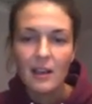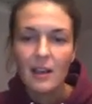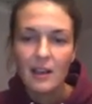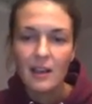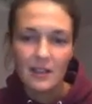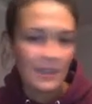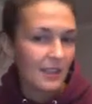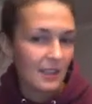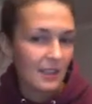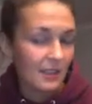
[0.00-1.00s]

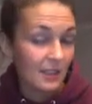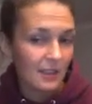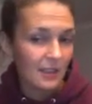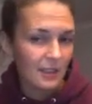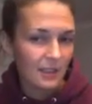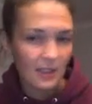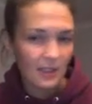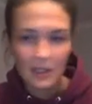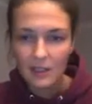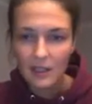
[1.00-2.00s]

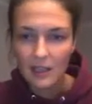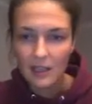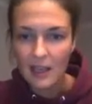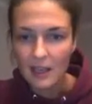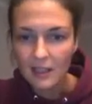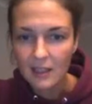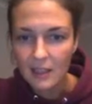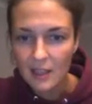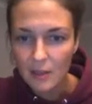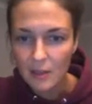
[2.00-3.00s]
Assistant
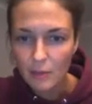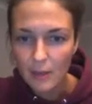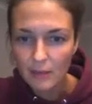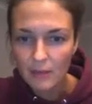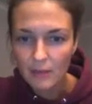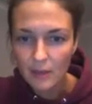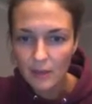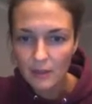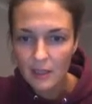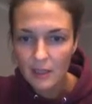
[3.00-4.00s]
again. No monthly
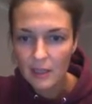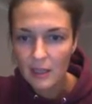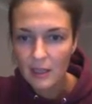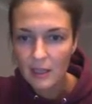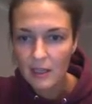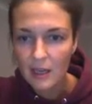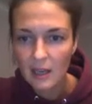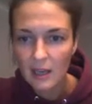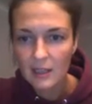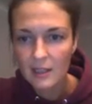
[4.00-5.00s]
cost, unlike
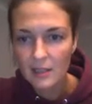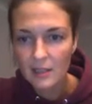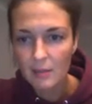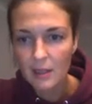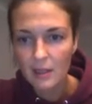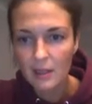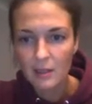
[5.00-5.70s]
other similar